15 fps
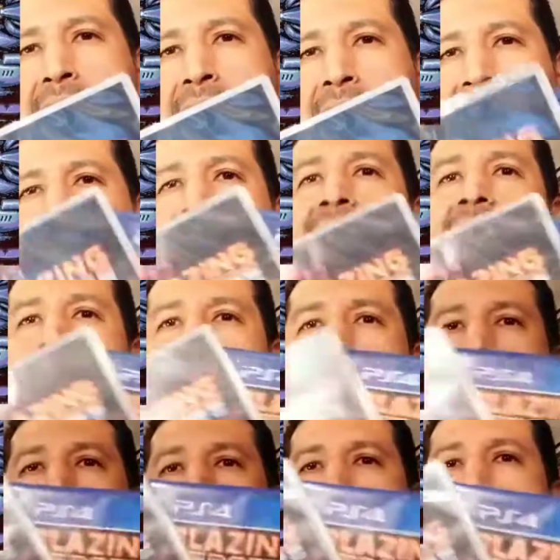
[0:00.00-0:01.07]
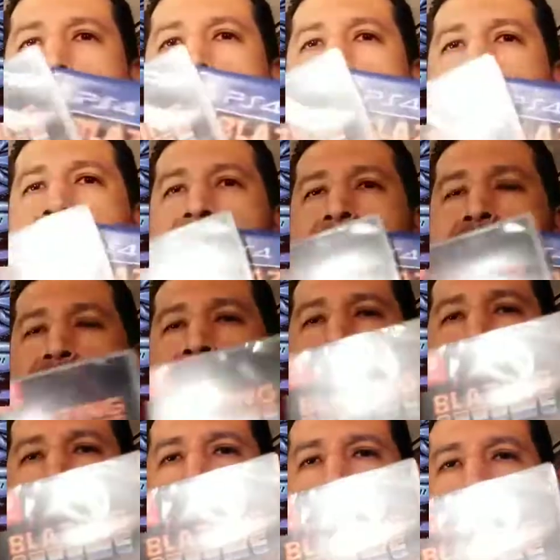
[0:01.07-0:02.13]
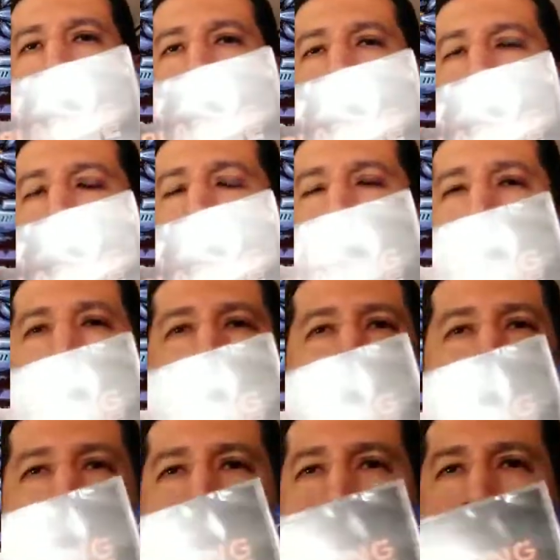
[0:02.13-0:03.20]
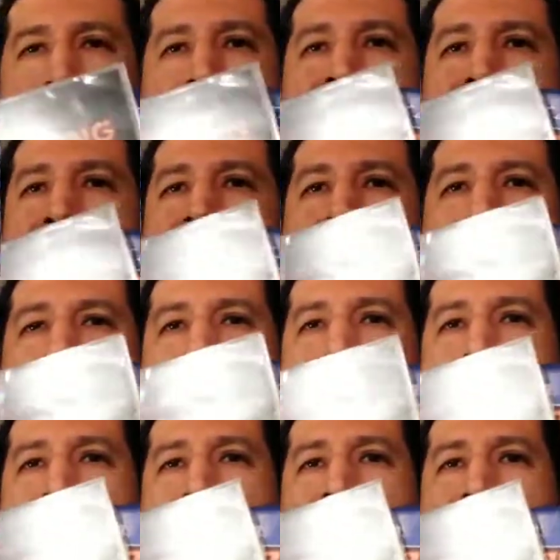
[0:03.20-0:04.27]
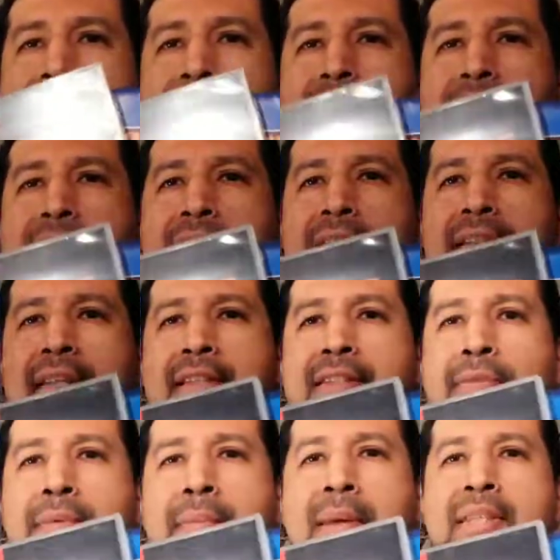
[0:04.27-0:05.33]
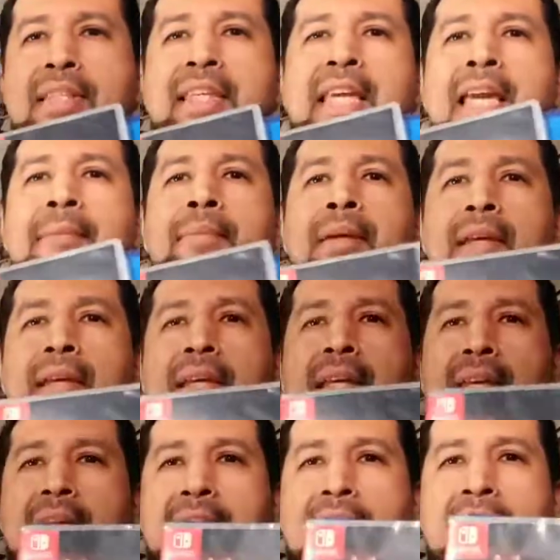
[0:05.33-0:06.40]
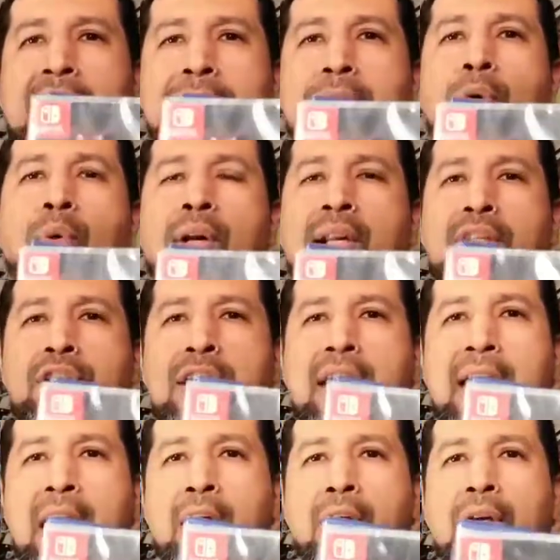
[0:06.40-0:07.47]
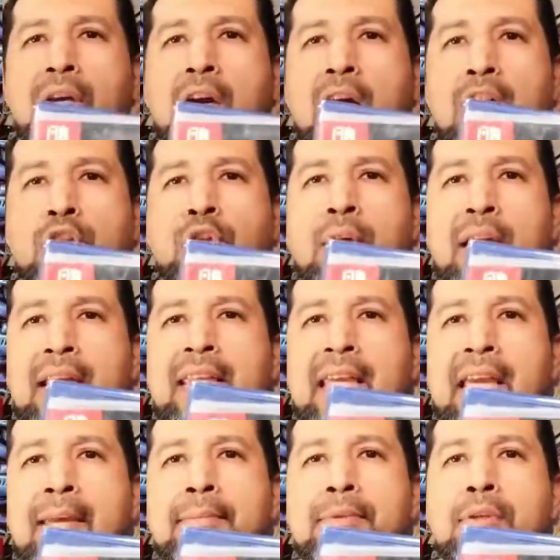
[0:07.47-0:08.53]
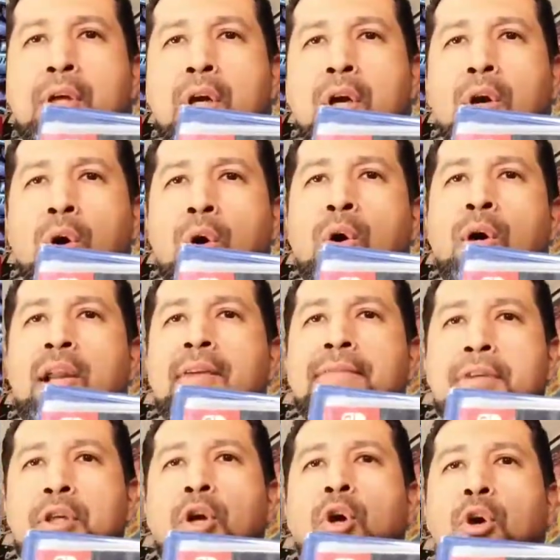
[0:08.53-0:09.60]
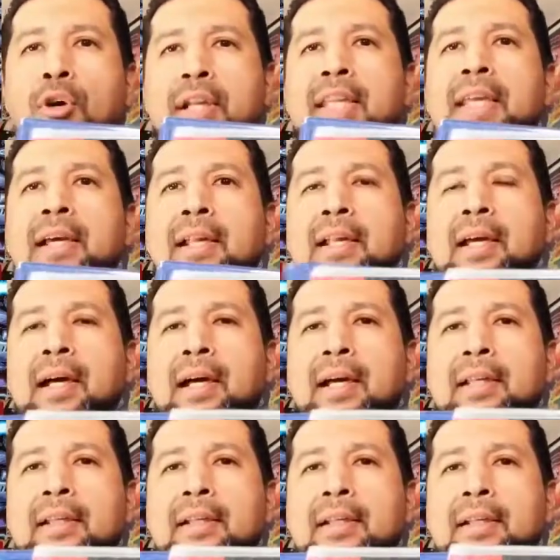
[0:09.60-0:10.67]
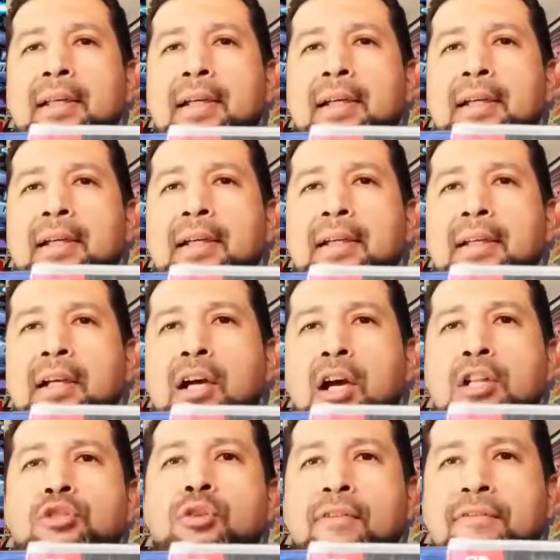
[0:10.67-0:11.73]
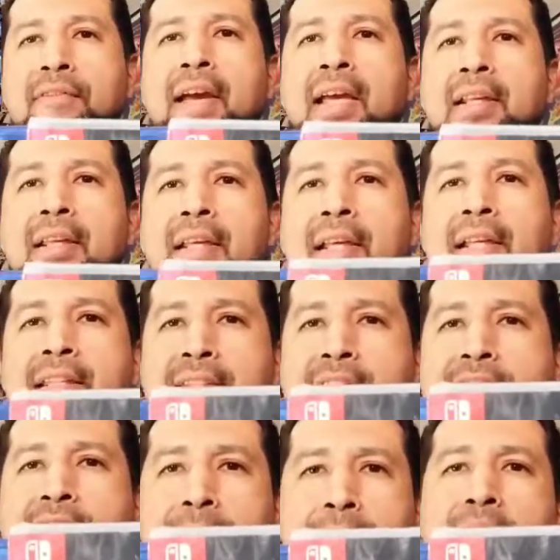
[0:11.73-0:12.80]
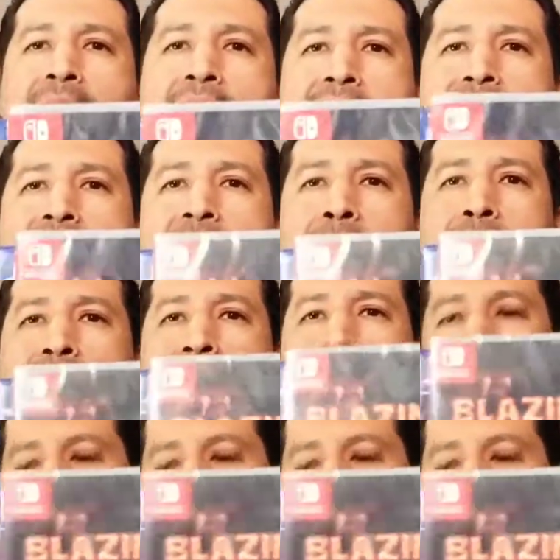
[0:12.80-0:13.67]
Again, if you just only get the digital copy, it's worth it. It's an amazing game. If you want to check out Contra-like games, or if you're already a Contra fan, this is something you guys gotta play.